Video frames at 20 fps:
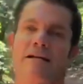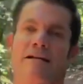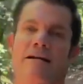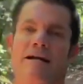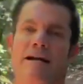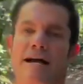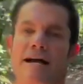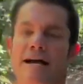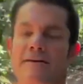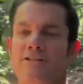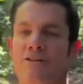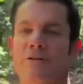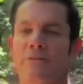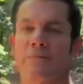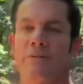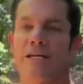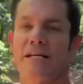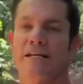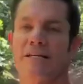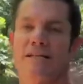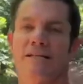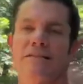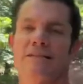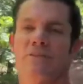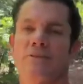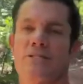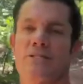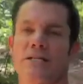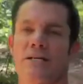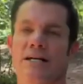I have to admit, it
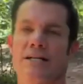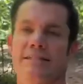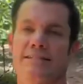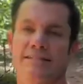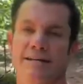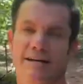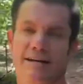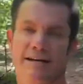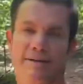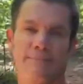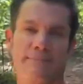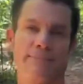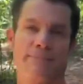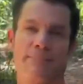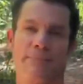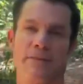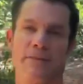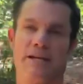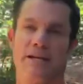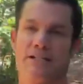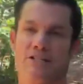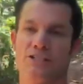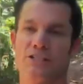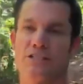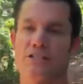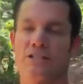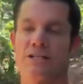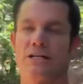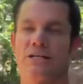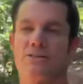was an odd time. I had
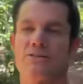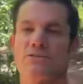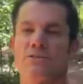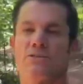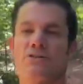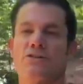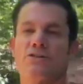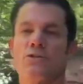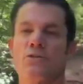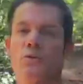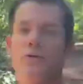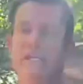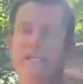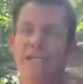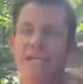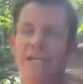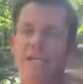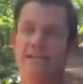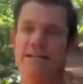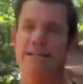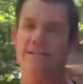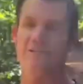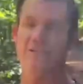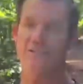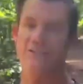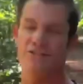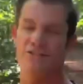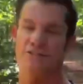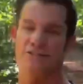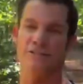just gone through 28
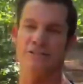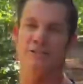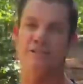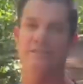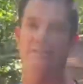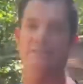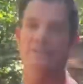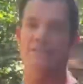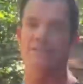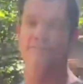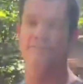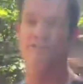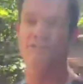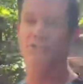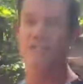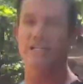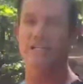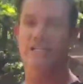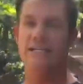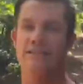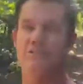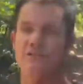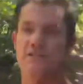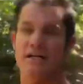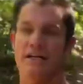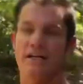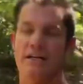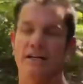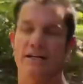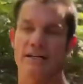years of drinking through the
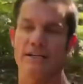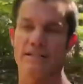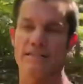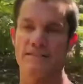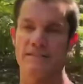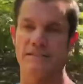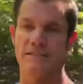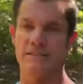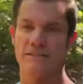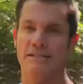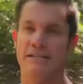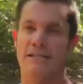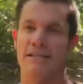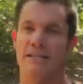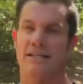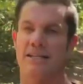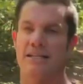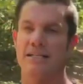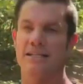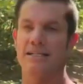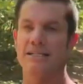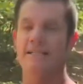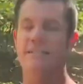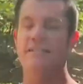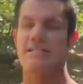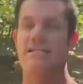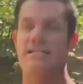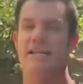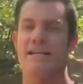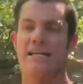holidays. Then
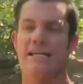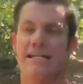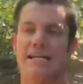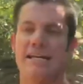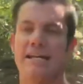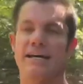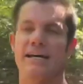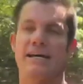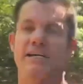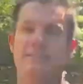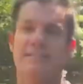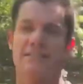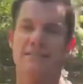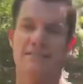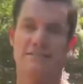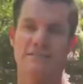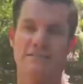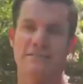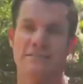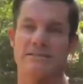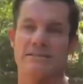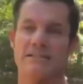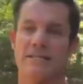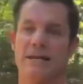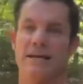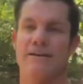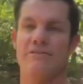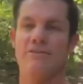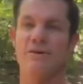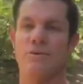suddenly not.
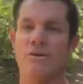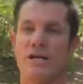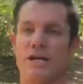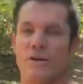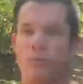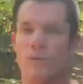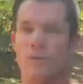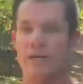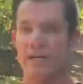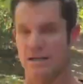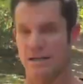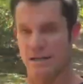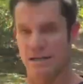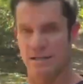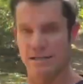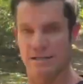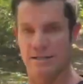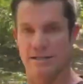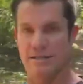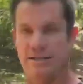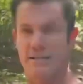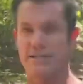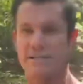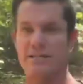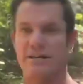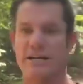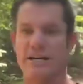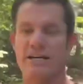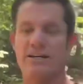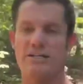Everywhere I went, I
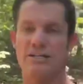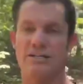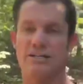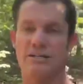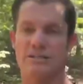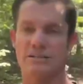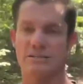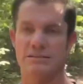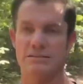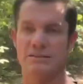saw alcohol.